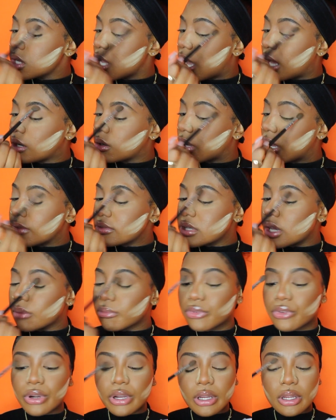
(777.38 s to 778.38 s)
don't have time
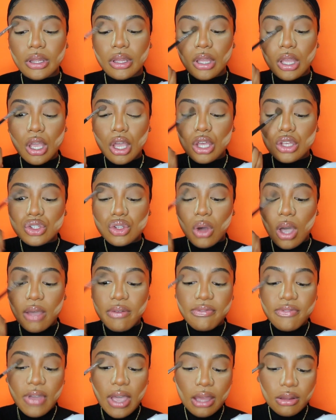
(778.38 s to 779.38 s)
for it. So I
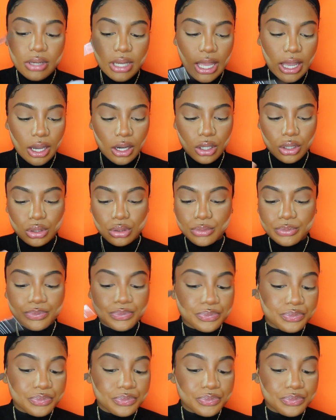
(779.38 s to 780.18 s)
found out